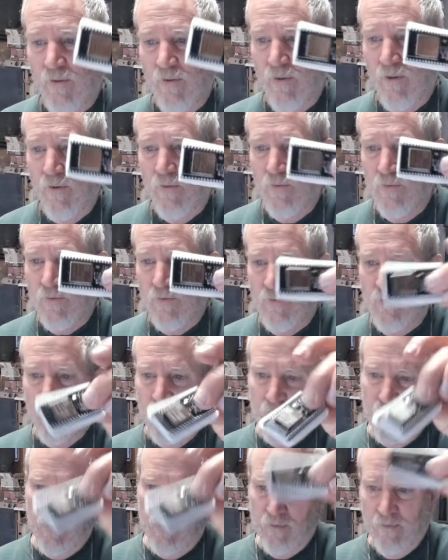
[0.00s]
those
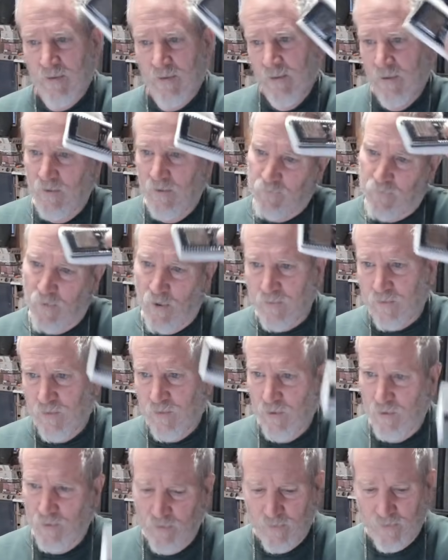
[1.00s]

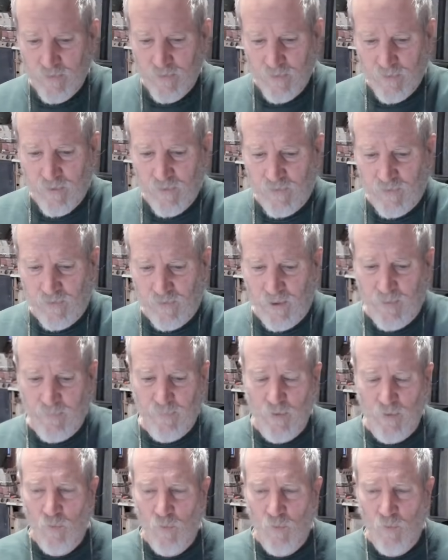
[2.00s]
falsehoods to sleep.